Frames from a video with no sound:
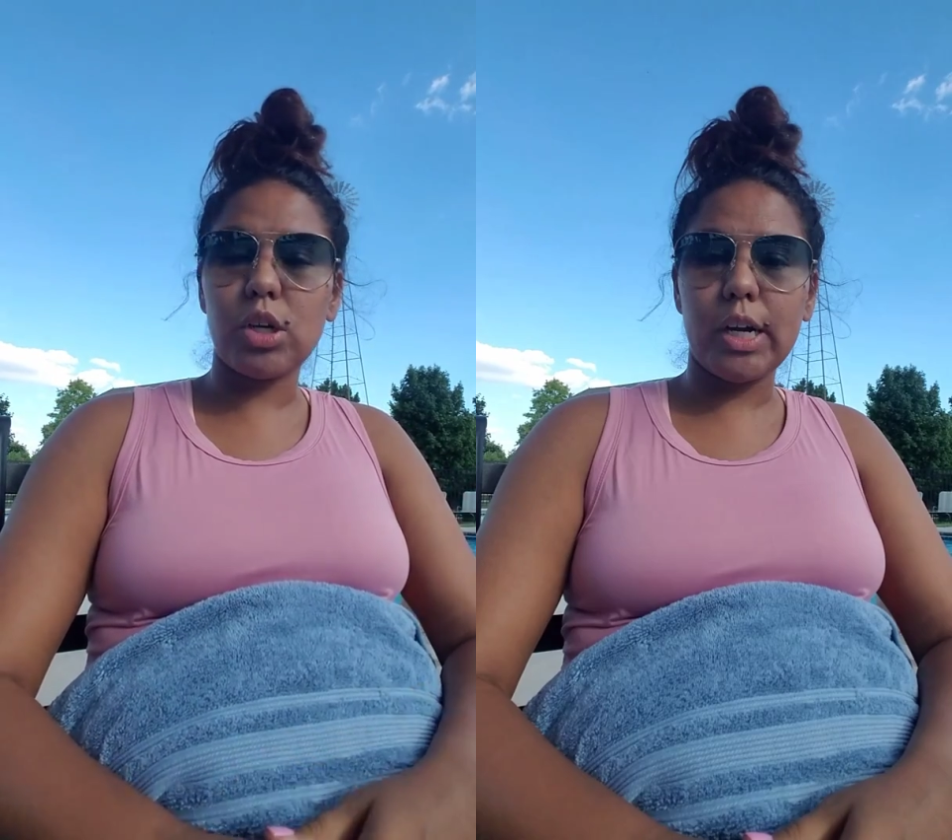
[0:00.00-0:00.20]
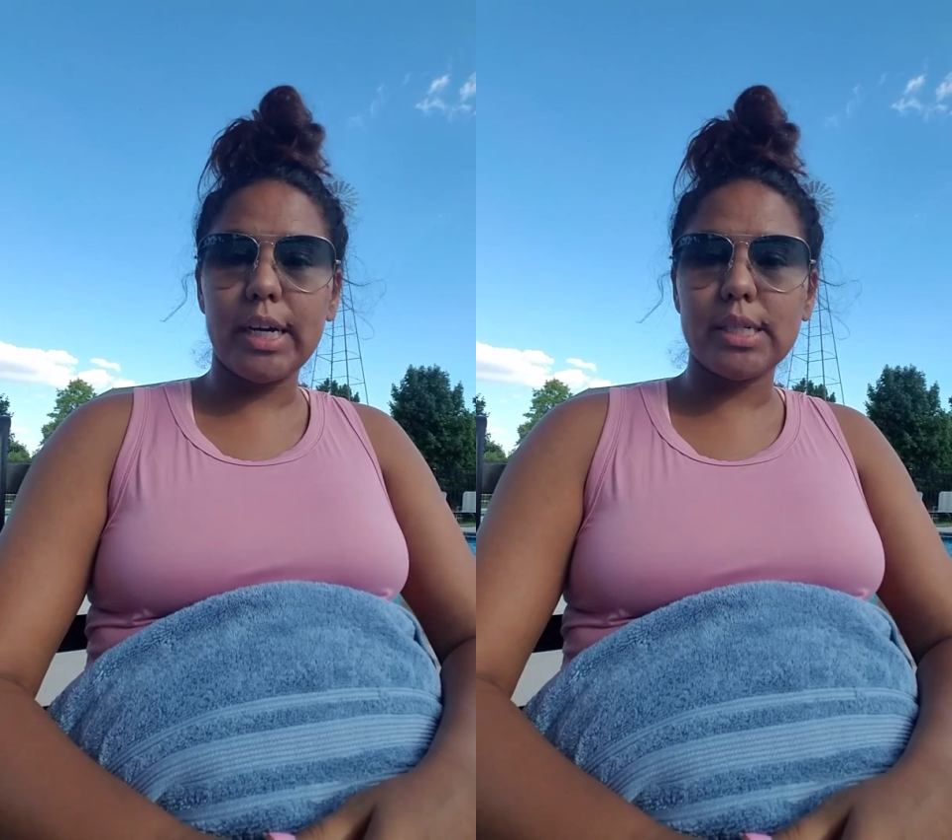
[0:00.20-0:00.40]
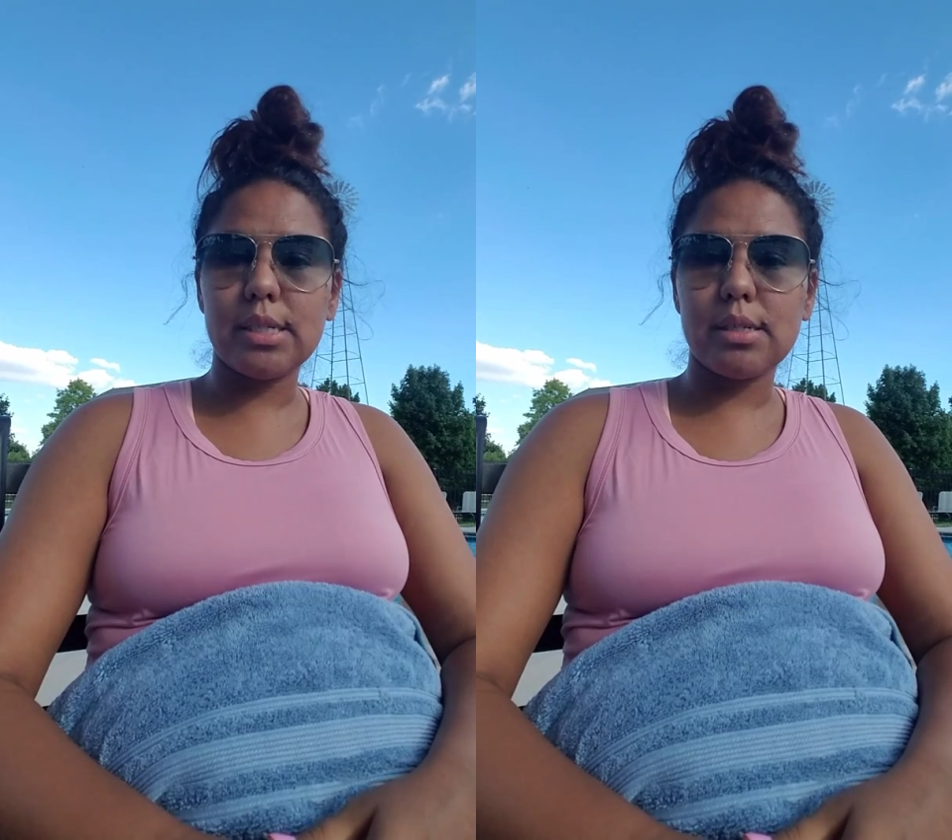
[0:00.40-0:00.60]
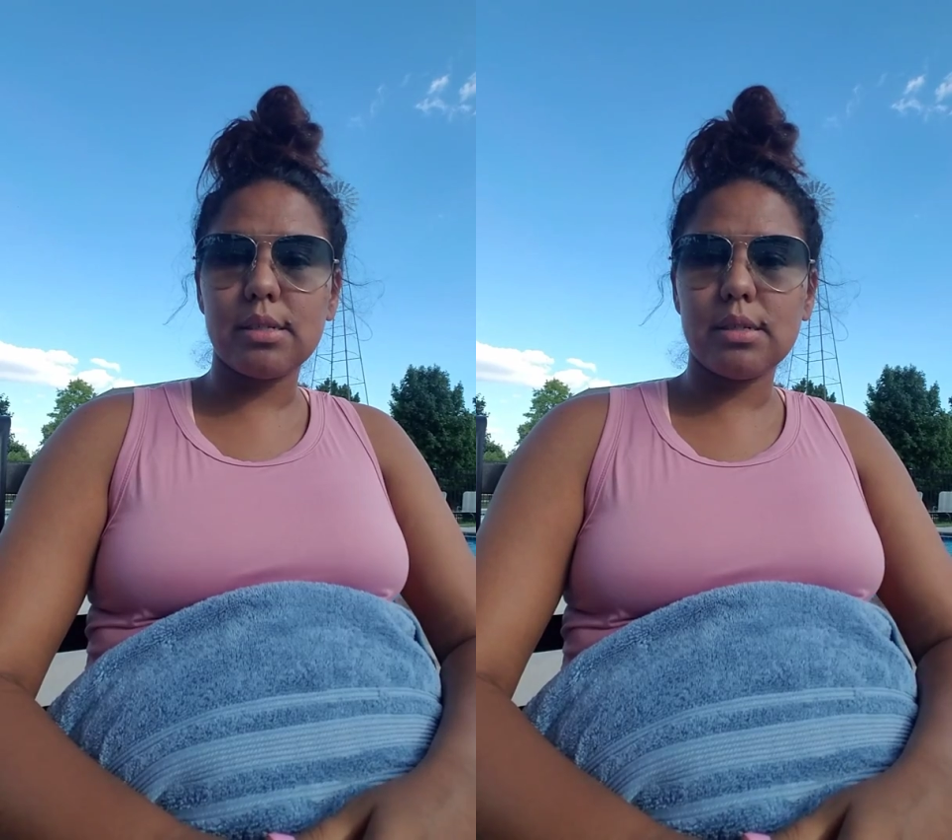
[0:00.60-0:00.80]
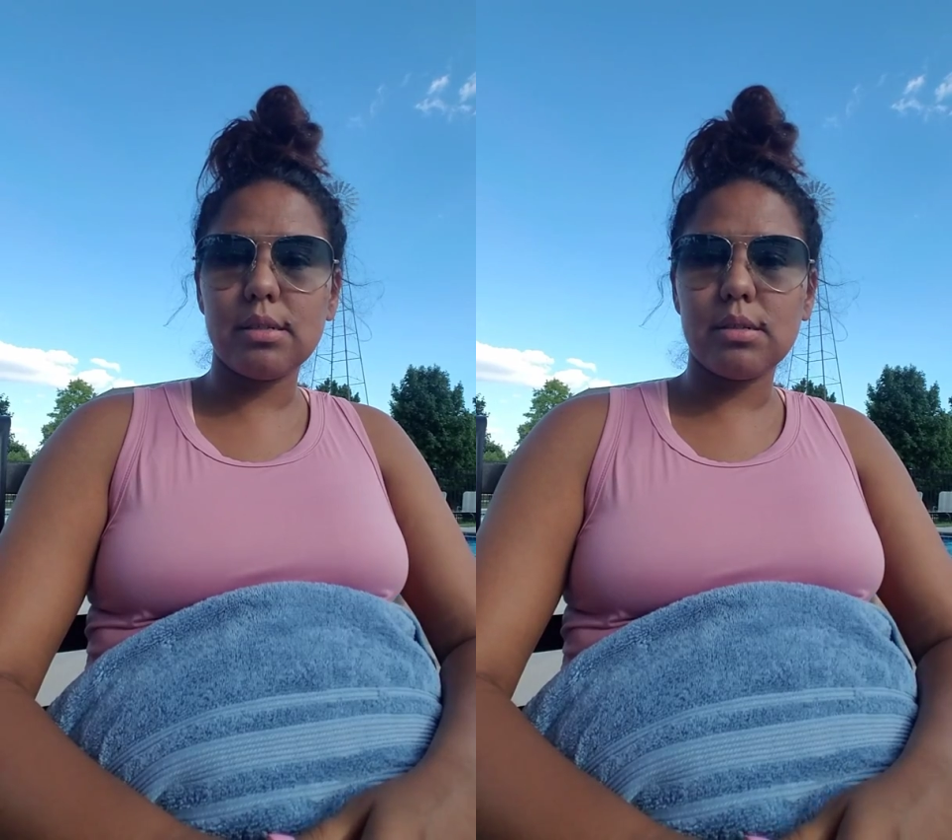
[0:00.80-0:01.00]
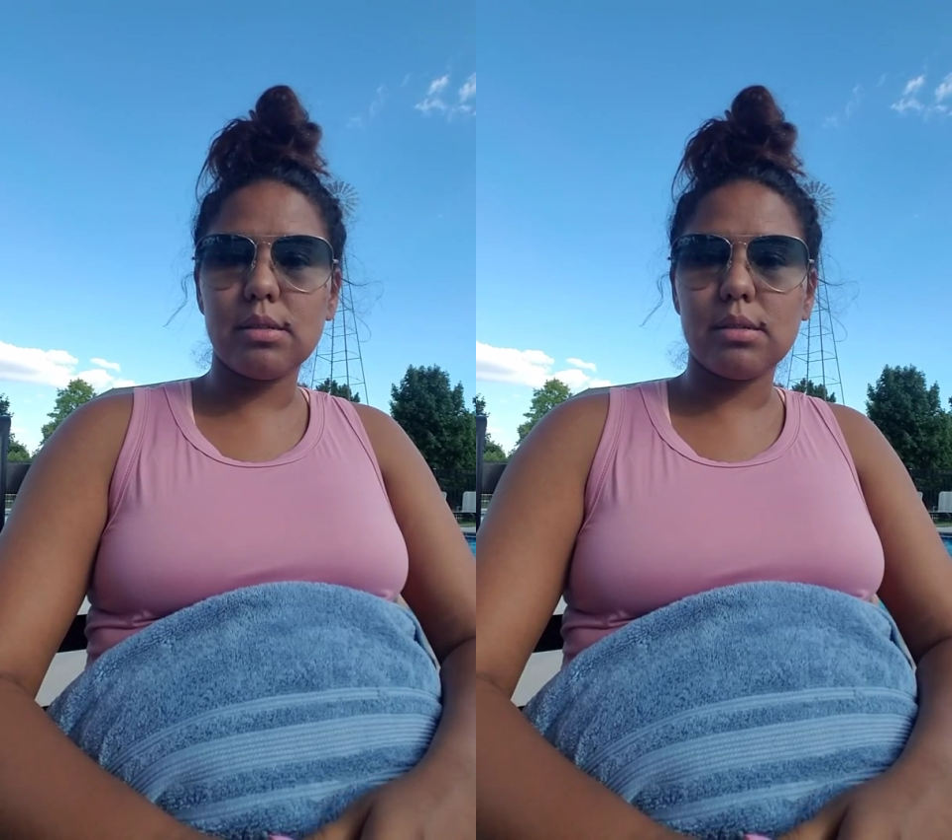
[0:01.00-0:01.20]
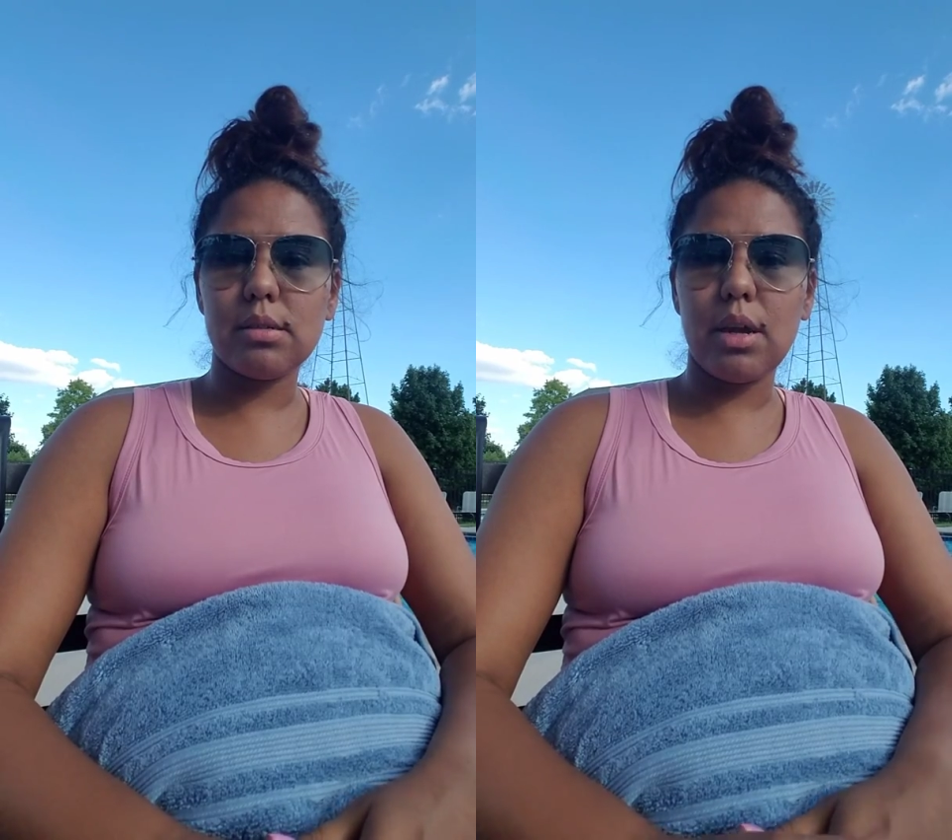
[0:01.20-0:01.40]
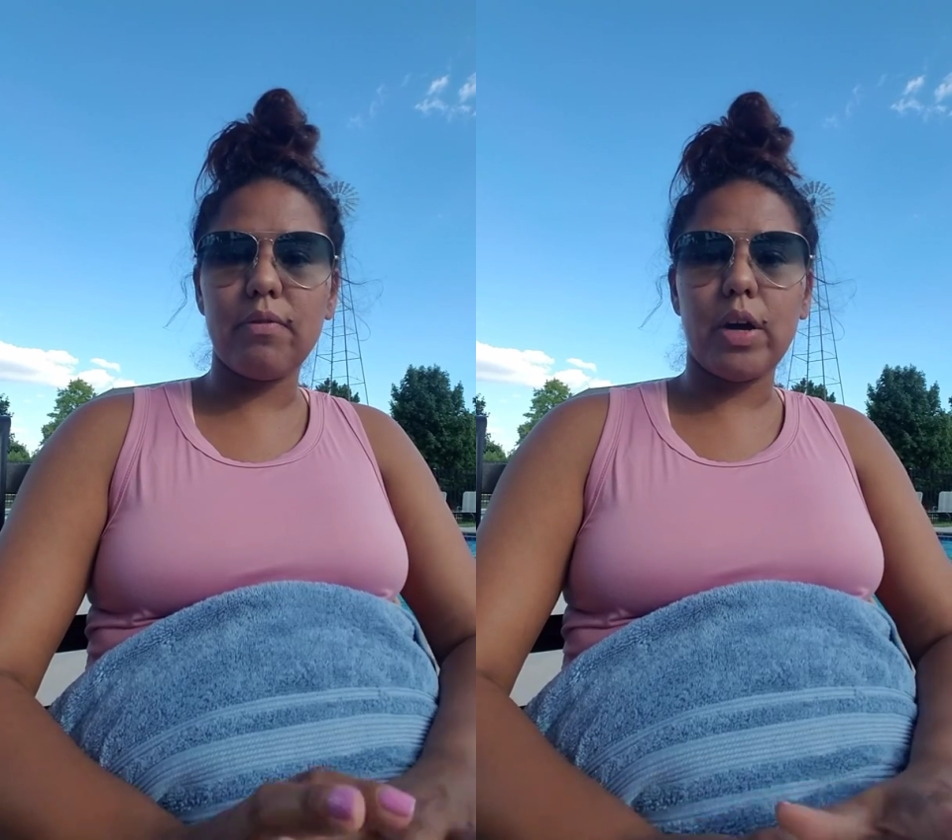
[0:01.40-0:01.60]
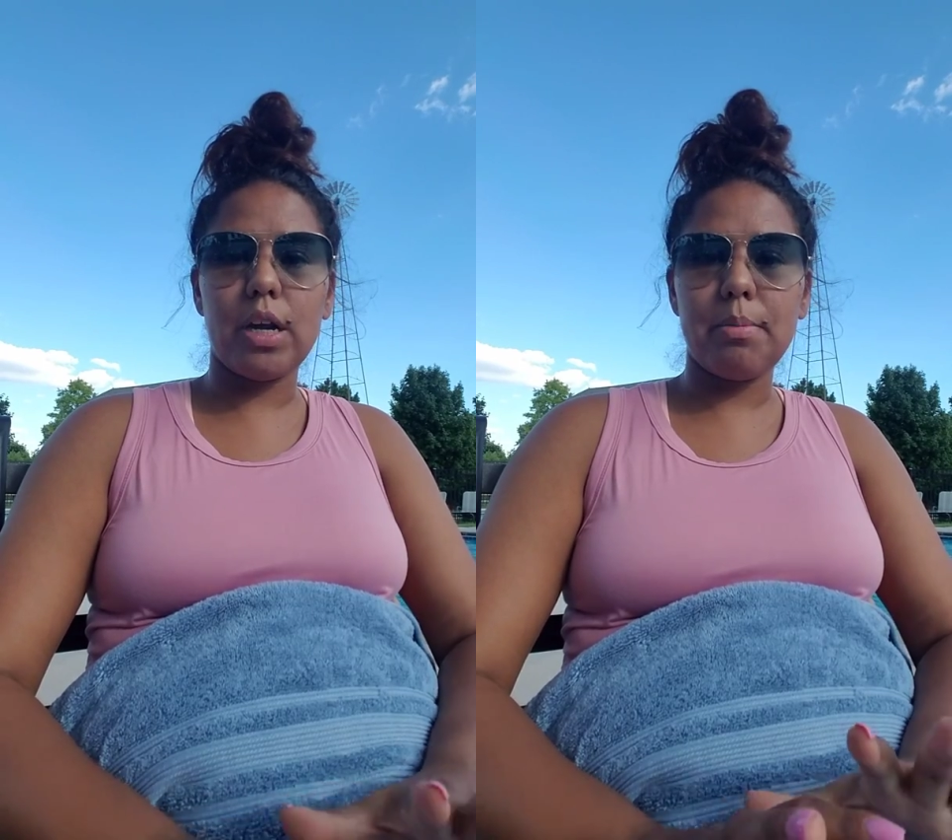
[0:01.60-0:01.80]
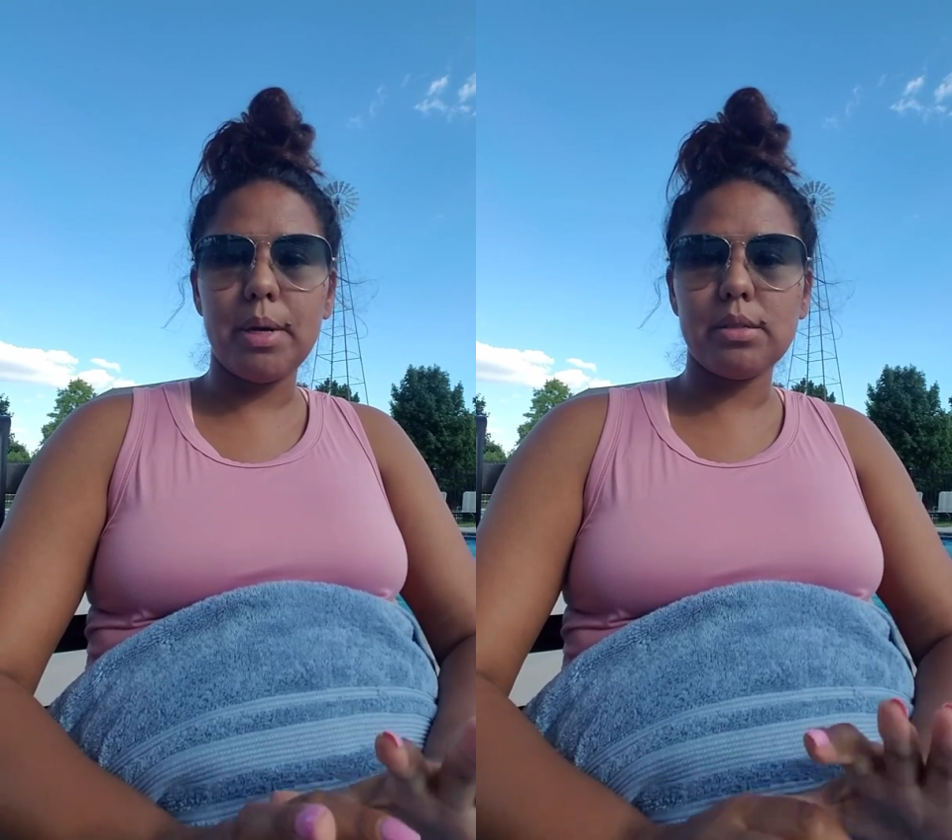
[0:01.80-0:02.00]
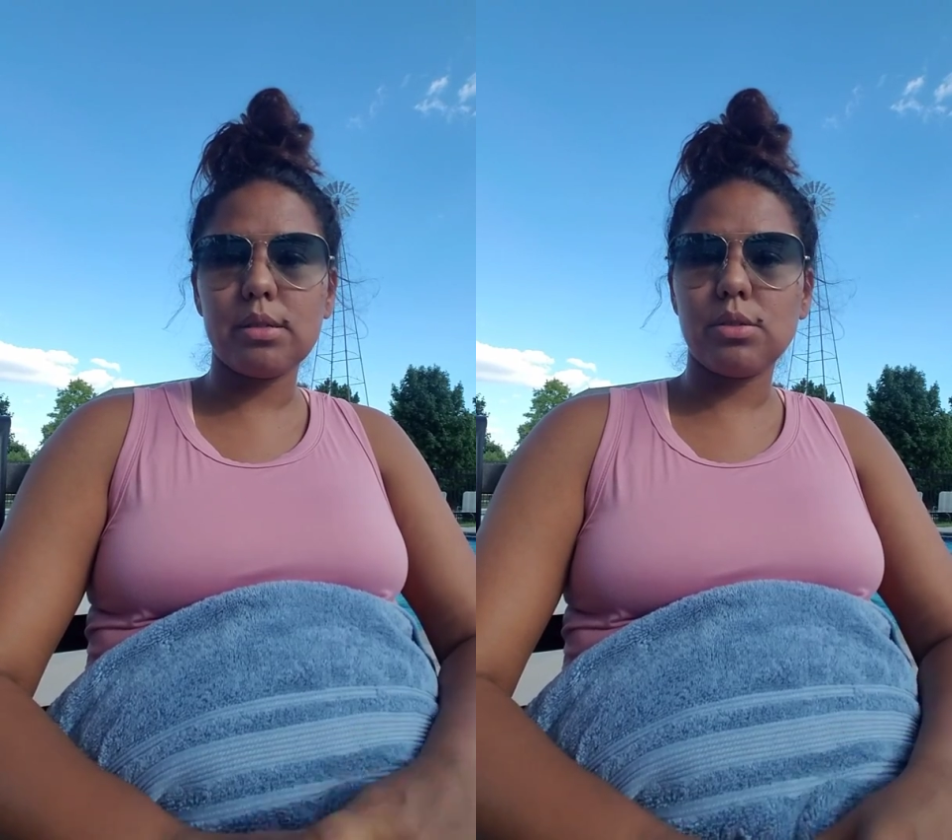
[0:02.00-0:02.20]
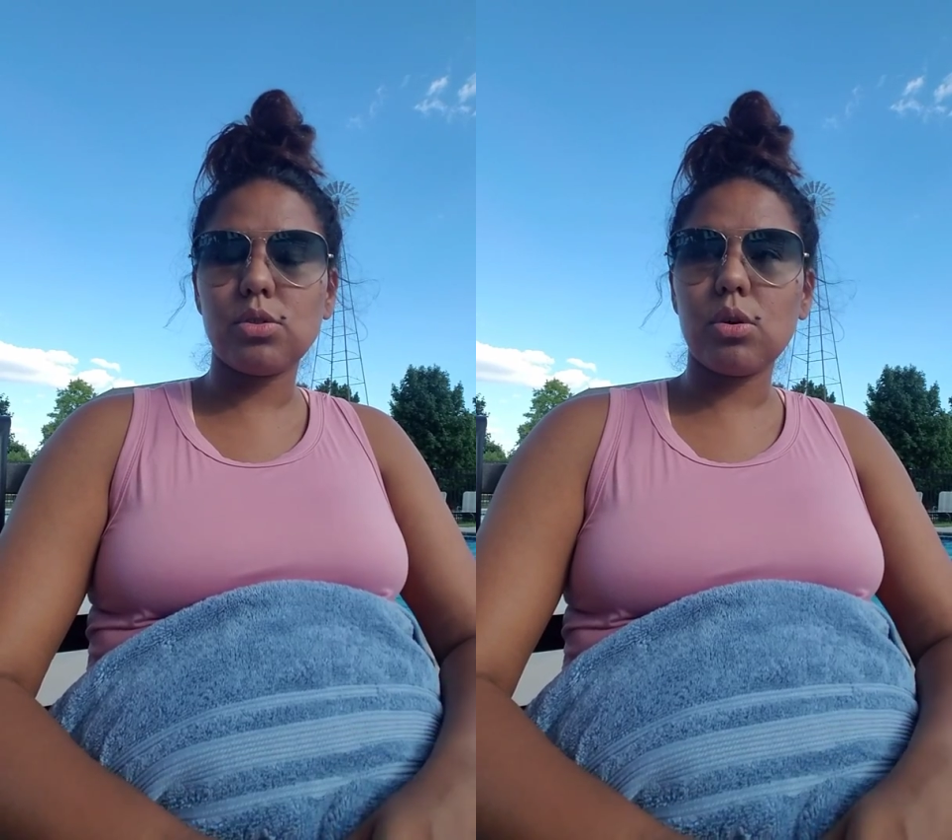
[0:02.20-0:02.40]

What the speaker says: great environment.